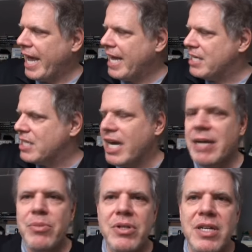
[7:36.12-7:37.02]
As
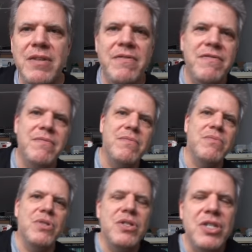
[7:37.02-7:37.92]
I believe
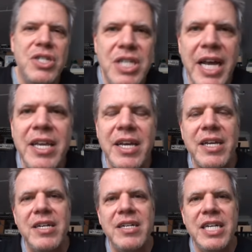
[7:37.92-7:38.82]

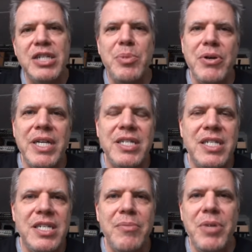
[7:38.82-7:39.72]
psychic
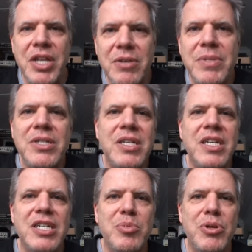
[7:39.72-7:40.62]
experiences and
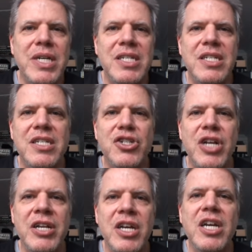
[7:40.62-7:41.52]
mediumistic experiences
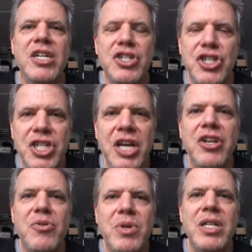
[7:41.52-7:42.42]
and
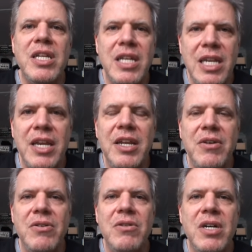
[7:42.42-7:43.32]
genuinely
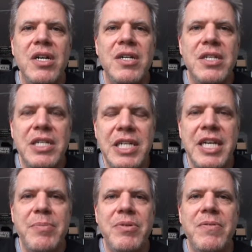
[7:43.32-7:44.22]
lineal,
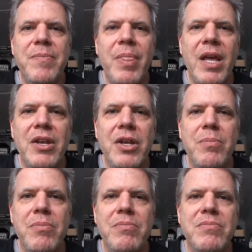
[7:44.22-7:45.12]
deep, and